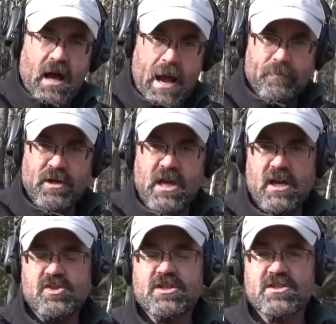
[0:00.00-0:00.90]

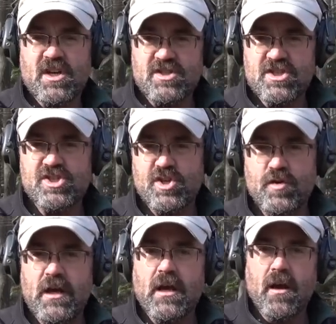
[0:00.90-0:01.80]
applications such as
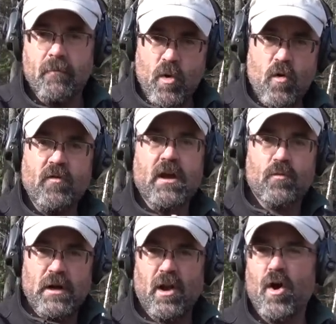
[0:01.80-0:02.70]
shooting,
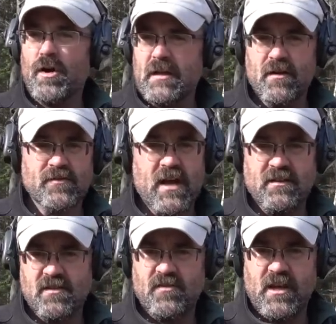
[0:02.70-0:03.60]
moving, reloading, and those
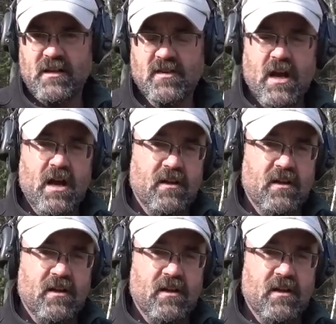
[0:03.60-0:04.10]
kinds of things.